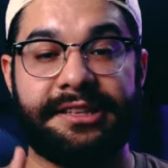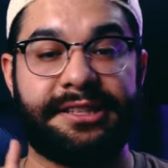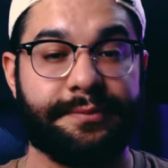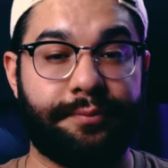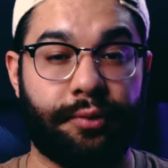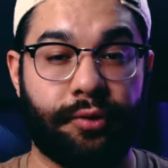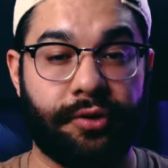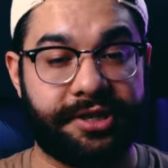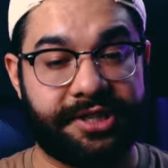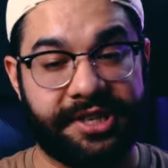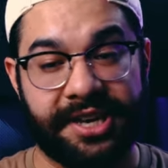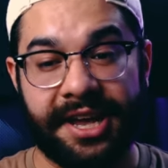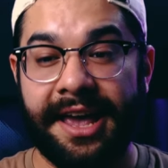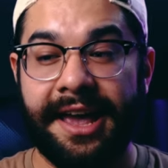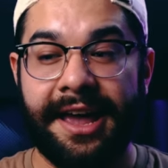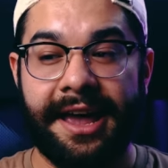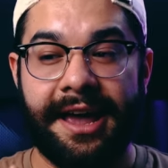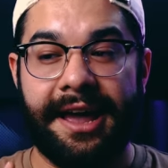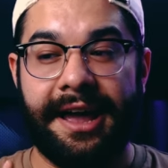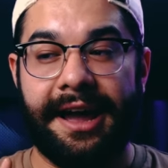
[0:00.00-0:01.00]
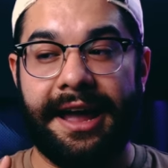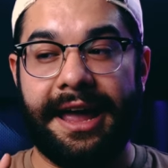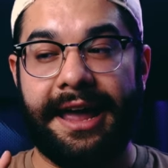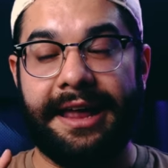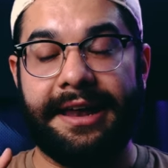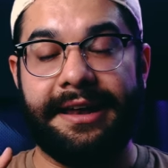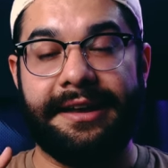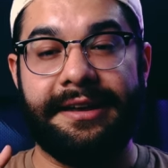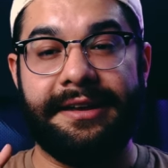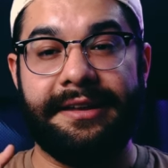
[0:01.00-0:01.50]
the sports
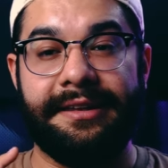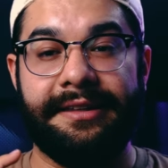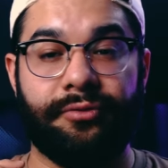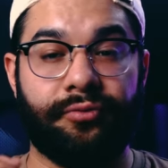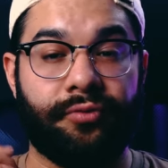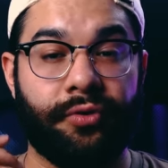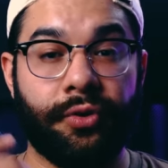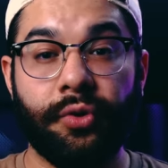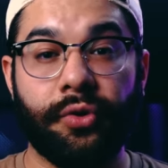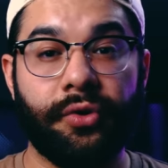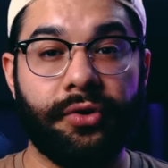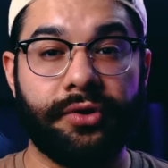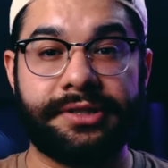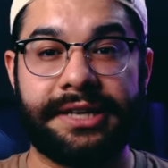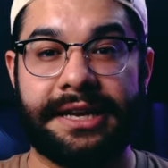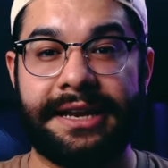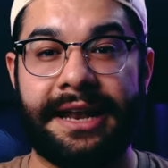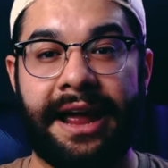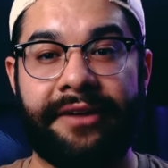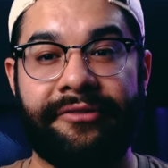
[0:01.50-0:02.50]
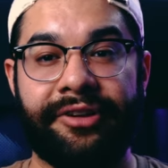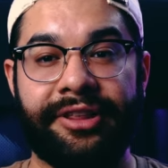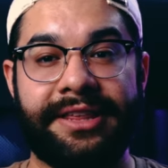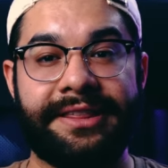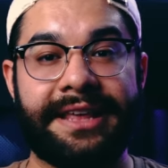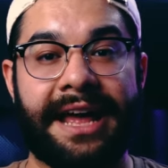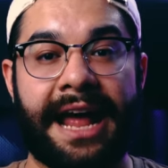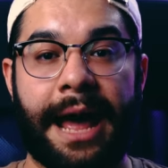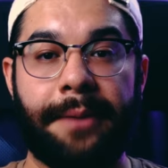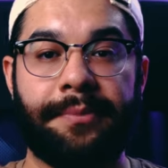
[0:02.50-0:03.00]
and the rules and
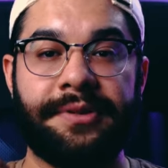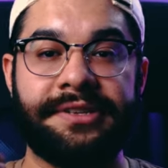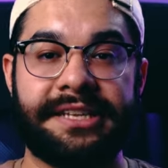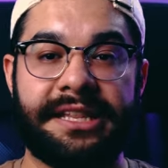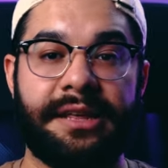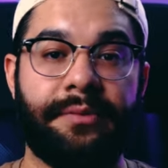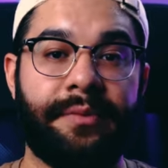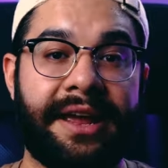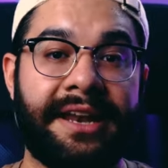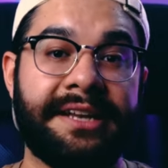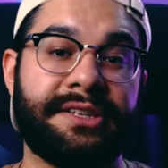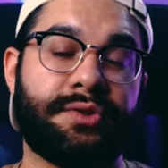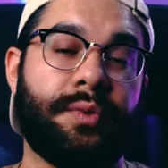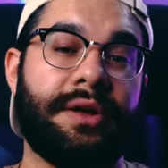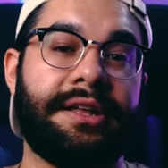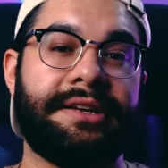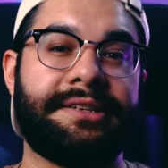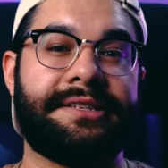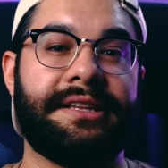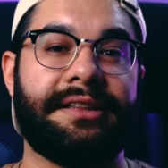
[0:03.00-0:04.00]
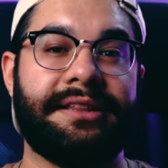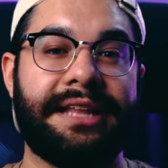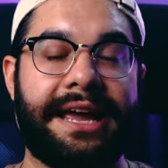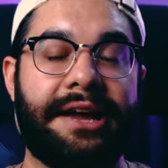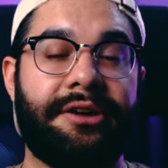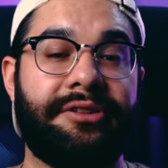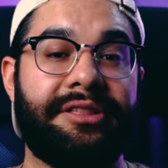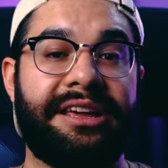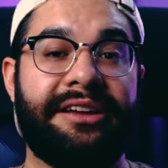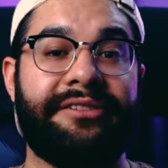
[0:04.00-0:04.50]
everything that happens in them, and as well as the
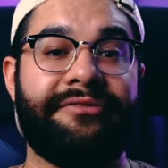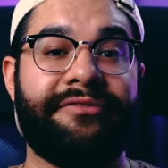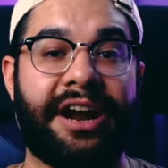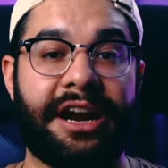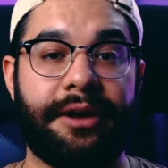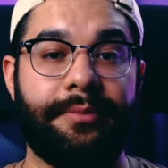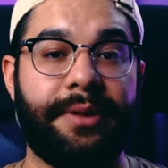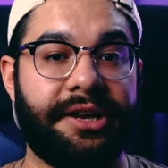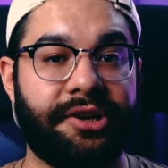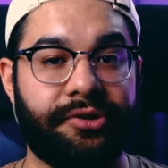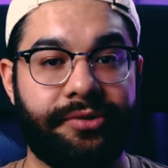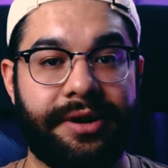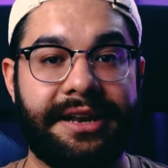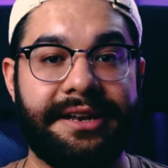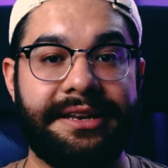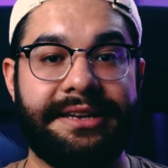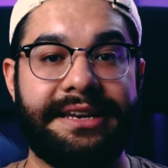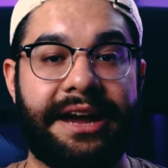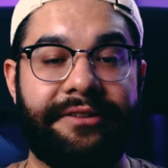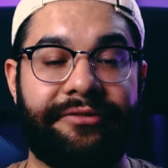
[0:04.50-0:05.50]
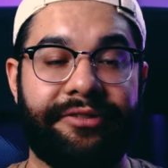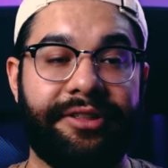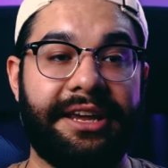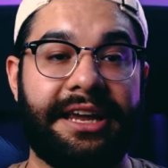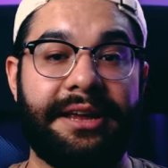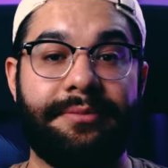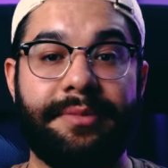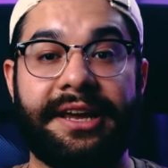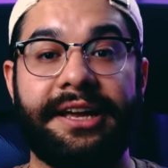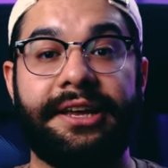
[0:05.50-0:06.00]
layout and the environment you're in,
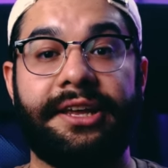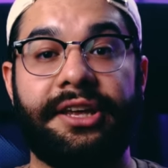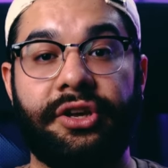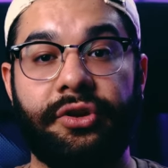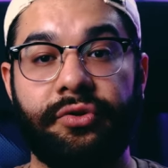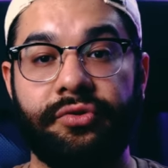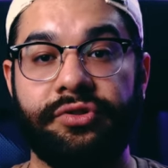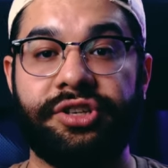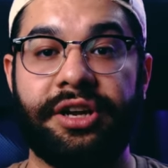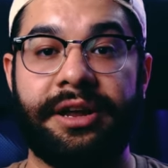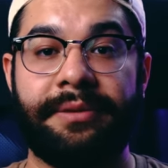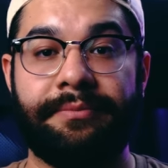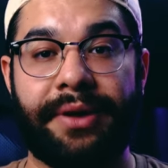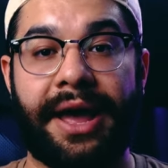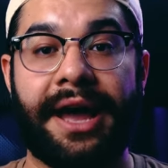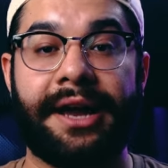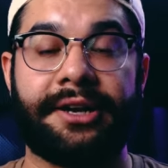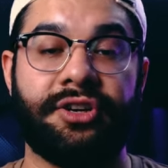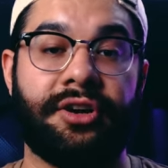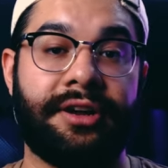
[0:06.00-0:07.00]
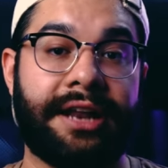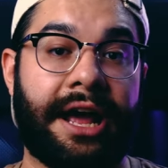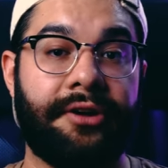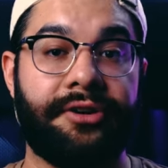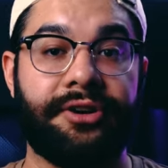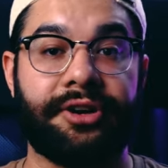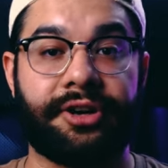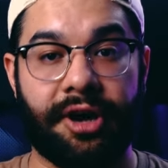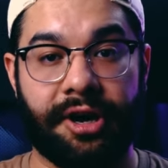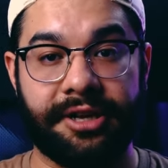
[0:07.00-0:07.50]
definitely can make a huge impact on how
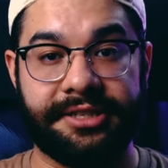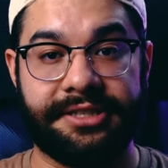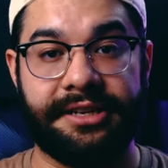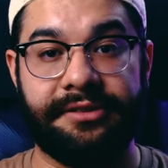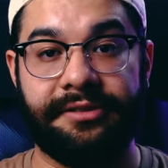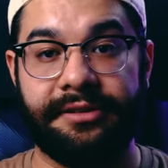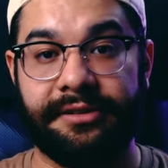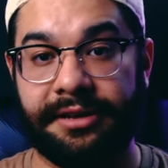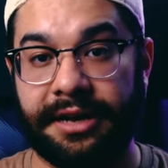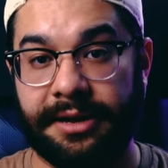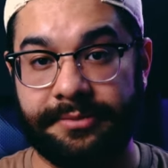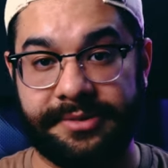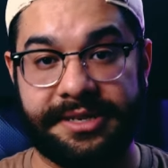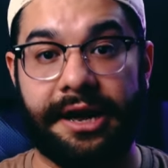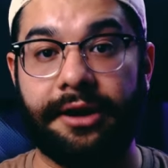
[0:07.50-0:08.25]
your content comes